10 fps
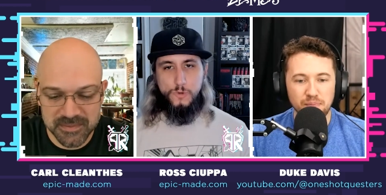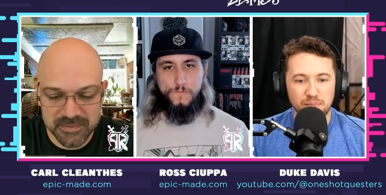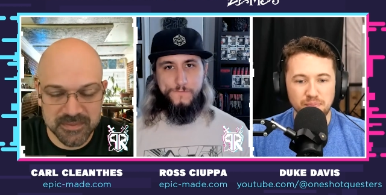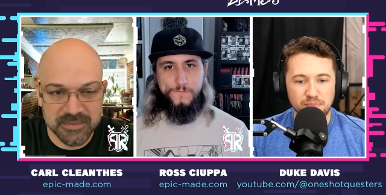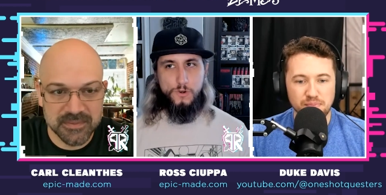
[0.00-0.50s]

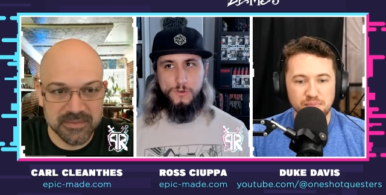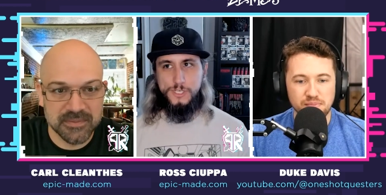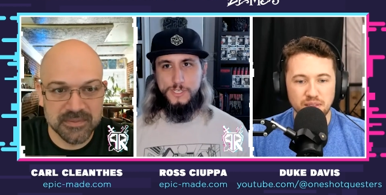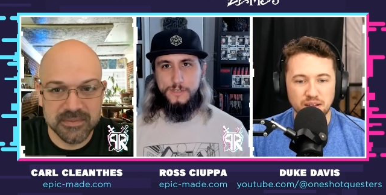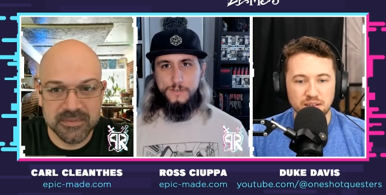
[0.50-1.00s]

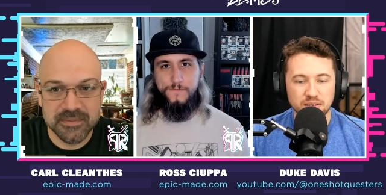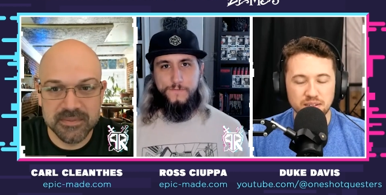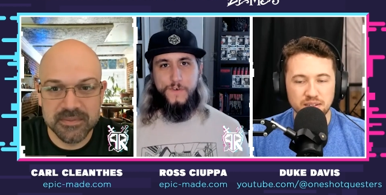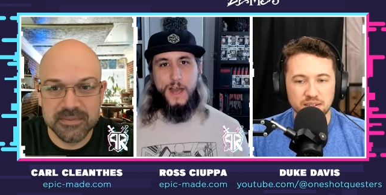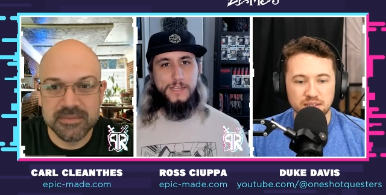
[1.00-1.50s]
Speaker 1: first
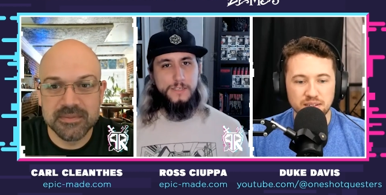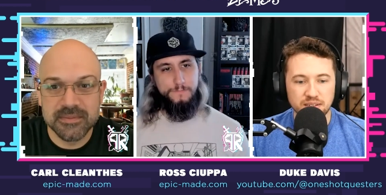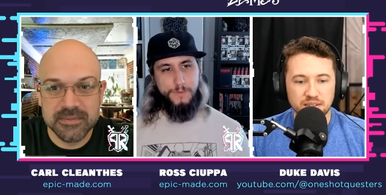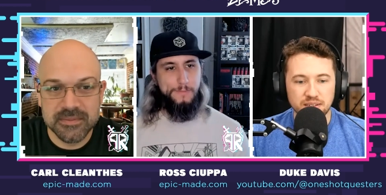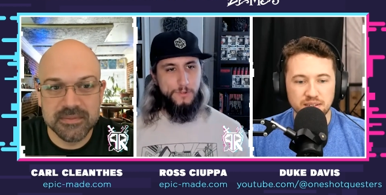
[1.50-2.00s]
find a
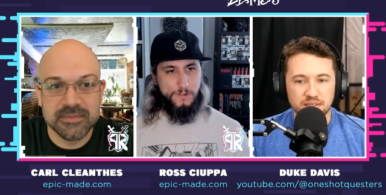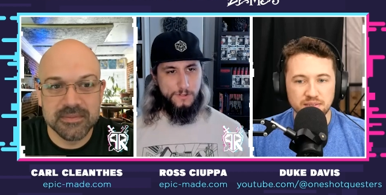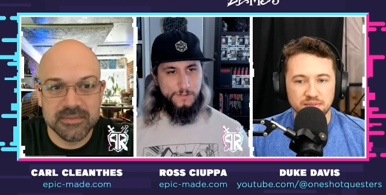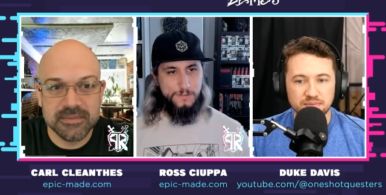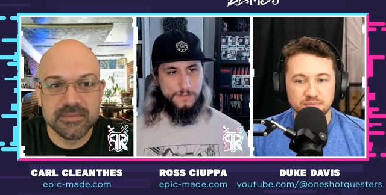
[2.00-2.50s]
bubble.
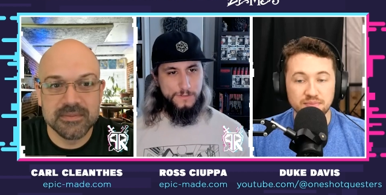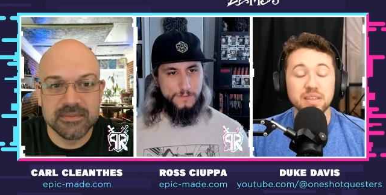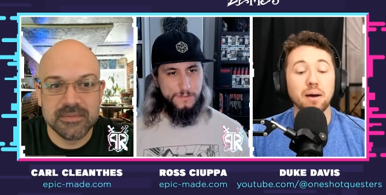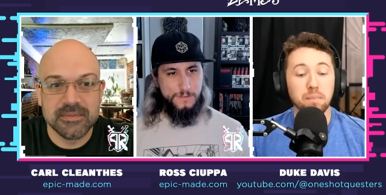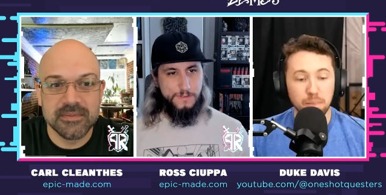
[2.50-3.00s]

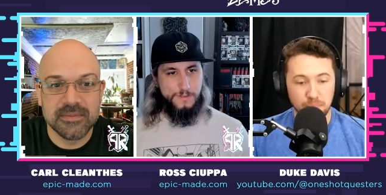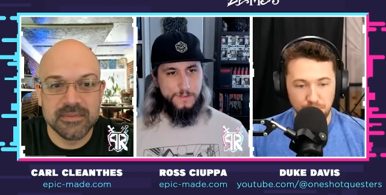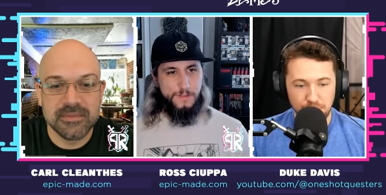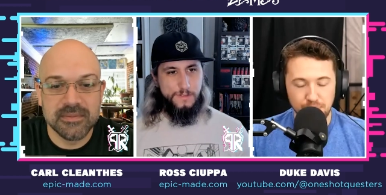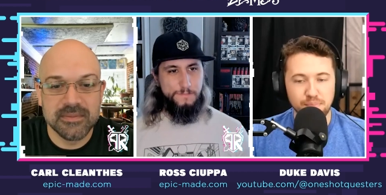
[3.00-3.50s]
Yep
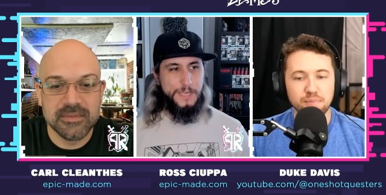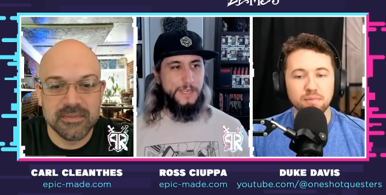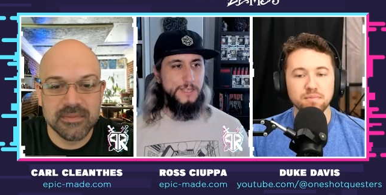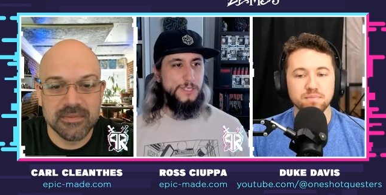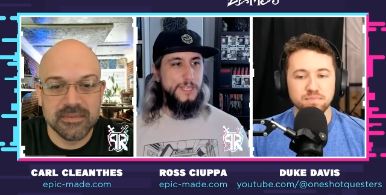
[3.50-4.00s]

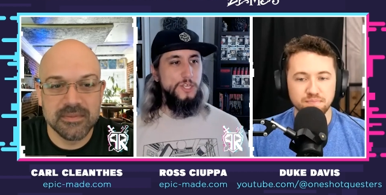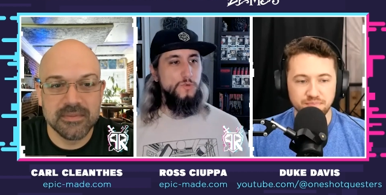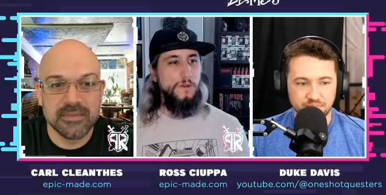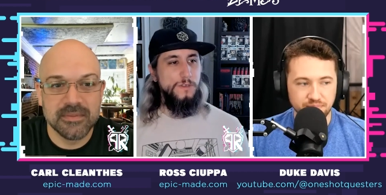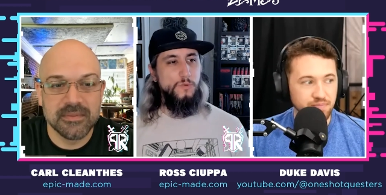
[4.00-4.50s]
because then you won't
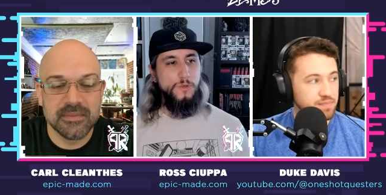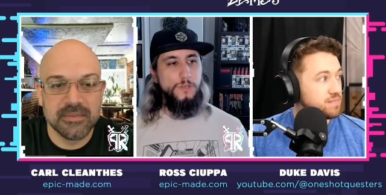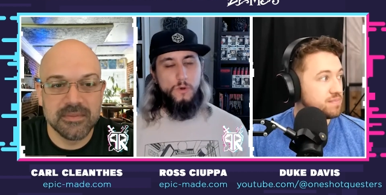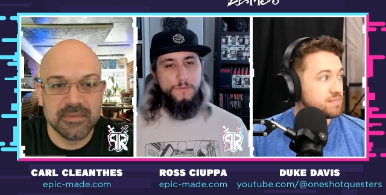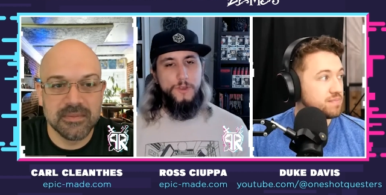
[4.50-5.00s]
you you won't
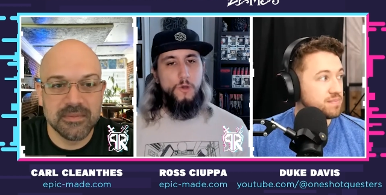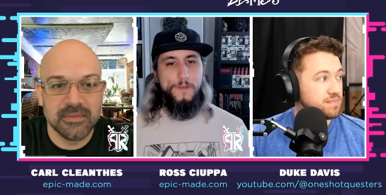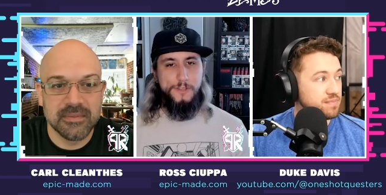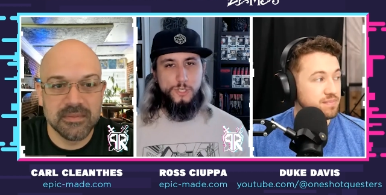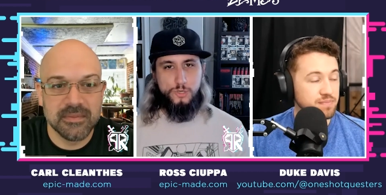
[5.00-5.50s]
know what the
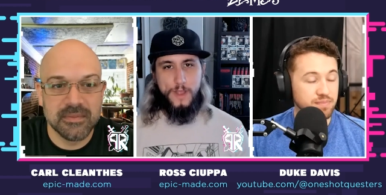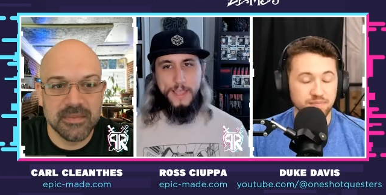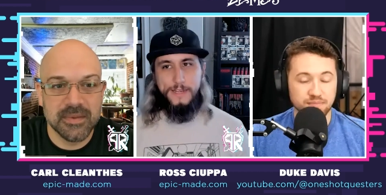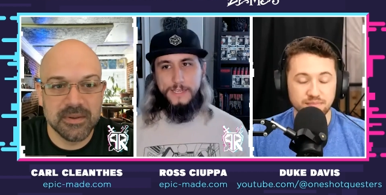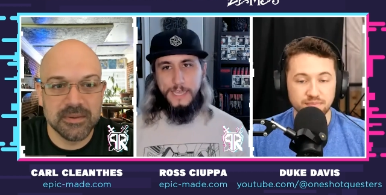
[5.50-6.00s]
trend
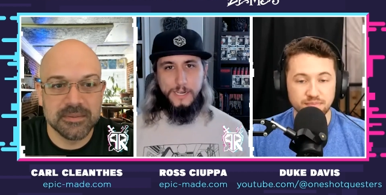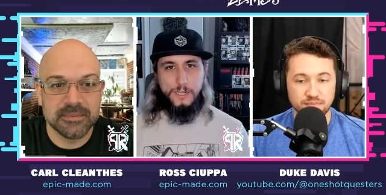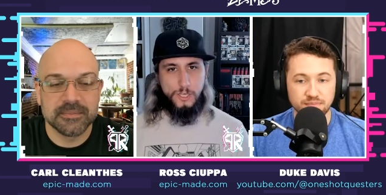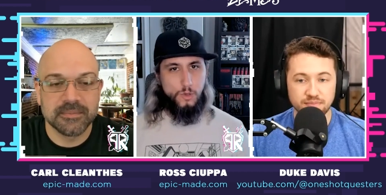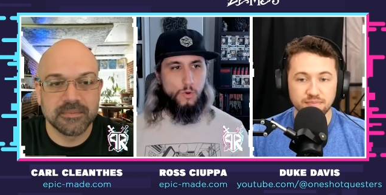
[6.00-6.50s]
in
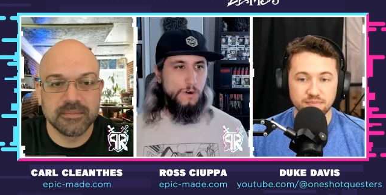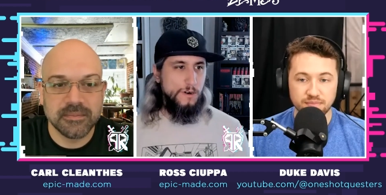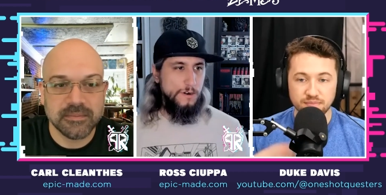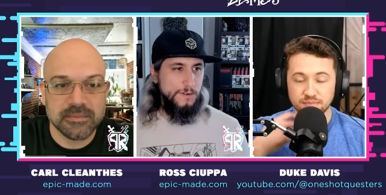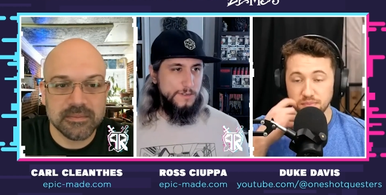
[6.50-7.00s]

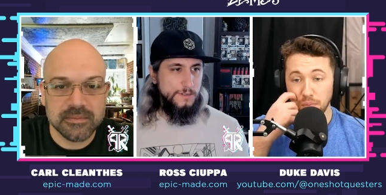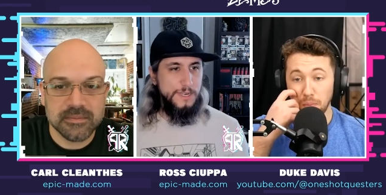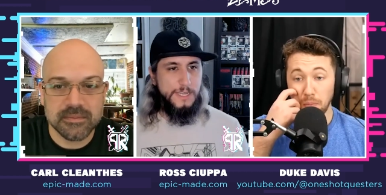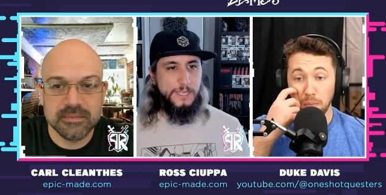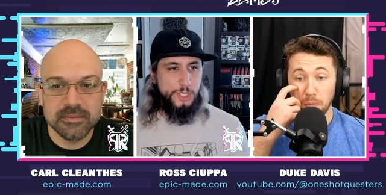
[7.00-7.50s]
your
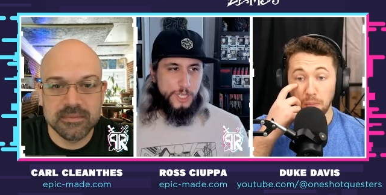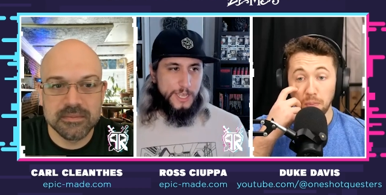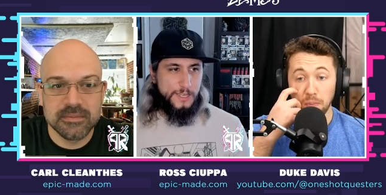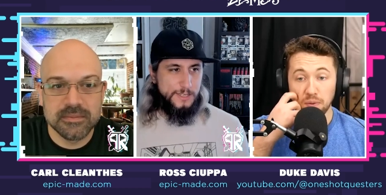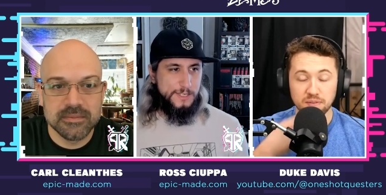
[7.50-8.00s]
niche
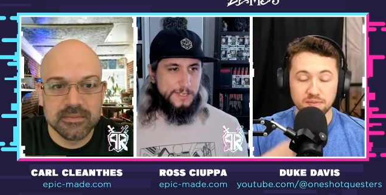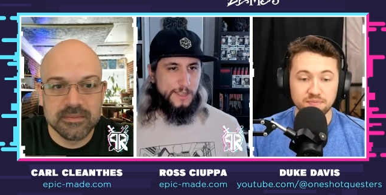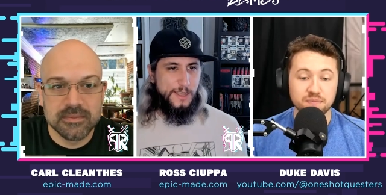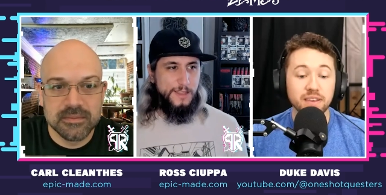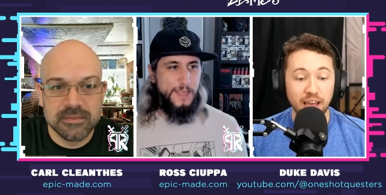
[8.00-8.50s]
is
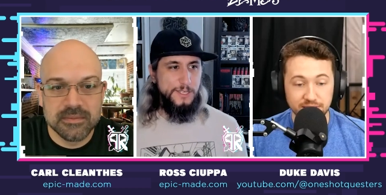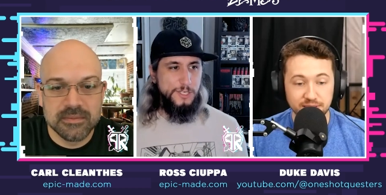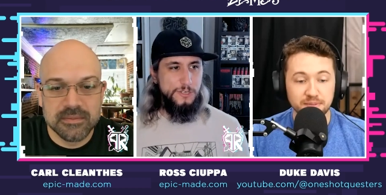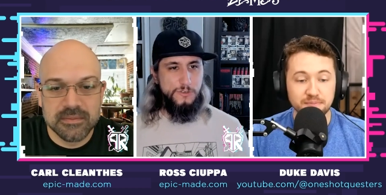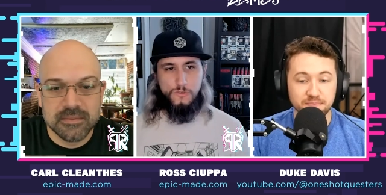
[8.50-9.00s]
unless yes.
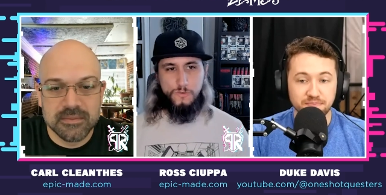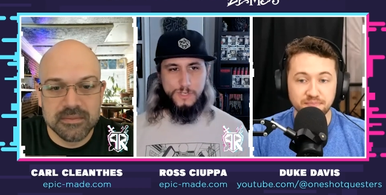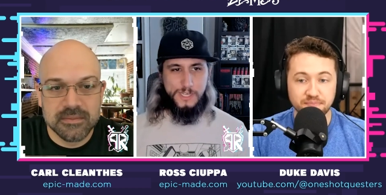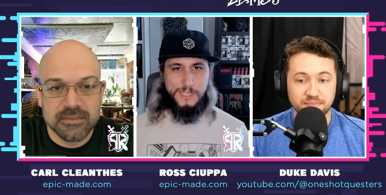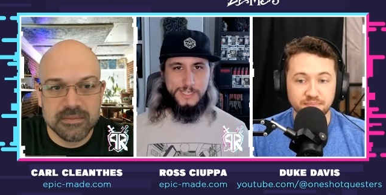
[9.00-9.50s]
you
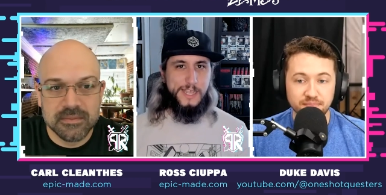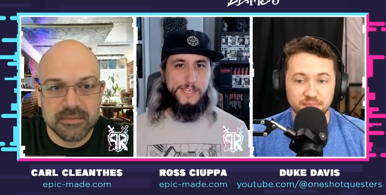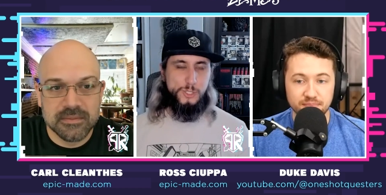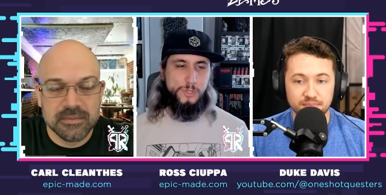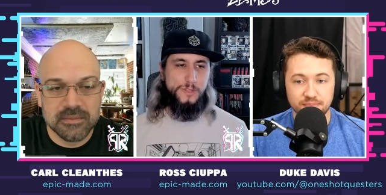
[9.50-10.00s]

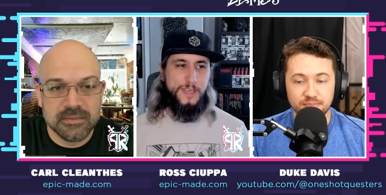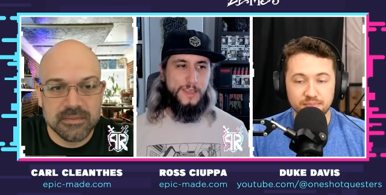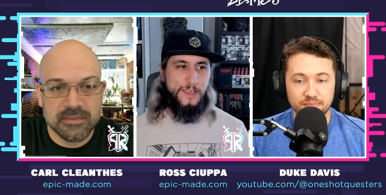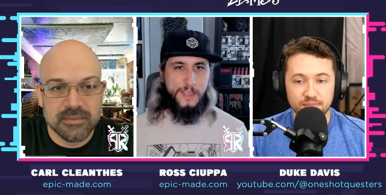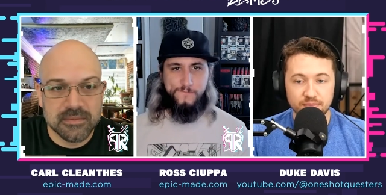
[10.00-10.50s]
successfully
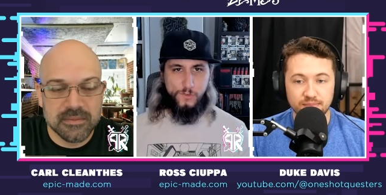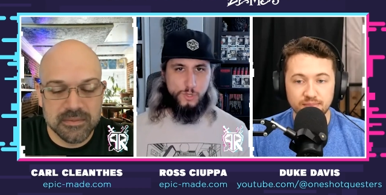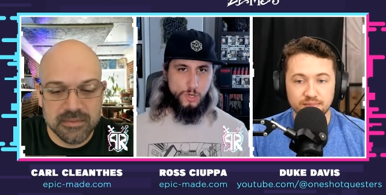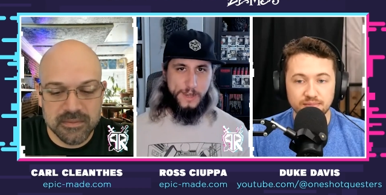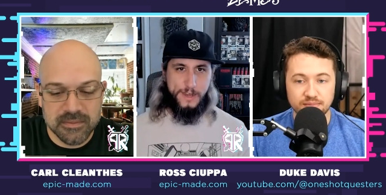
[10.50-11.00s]

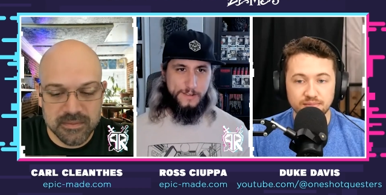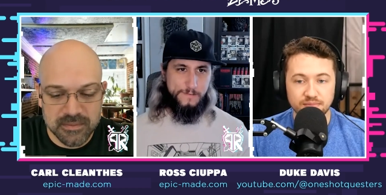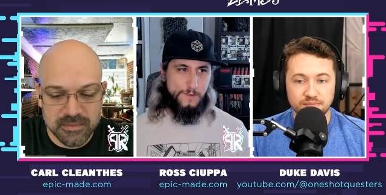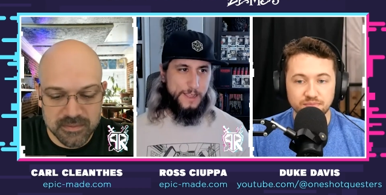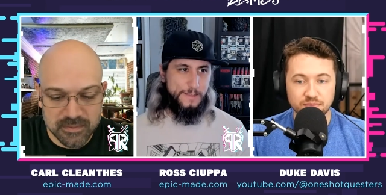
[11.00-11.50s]
infiltrate it,
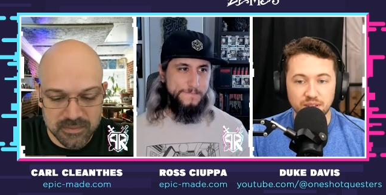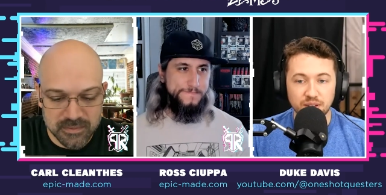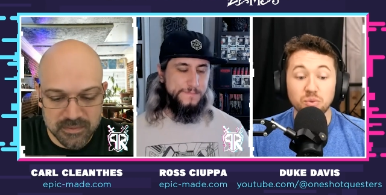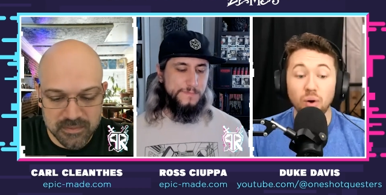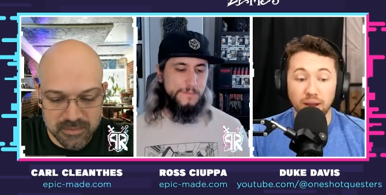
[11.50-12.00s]
right?
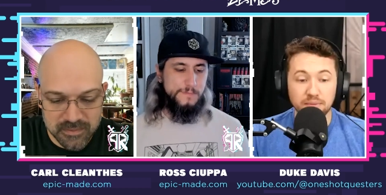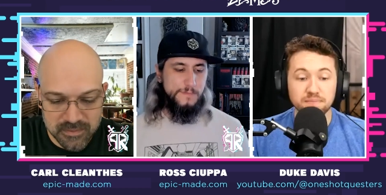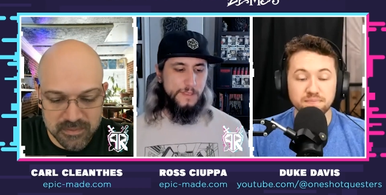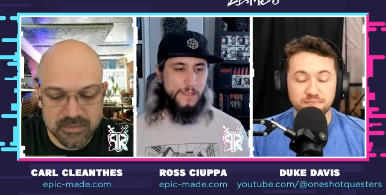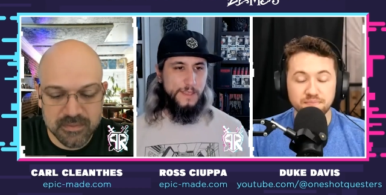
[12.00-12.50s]
Right.
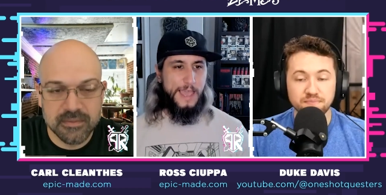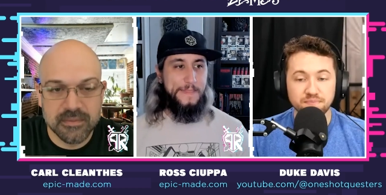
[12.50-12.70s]
And that can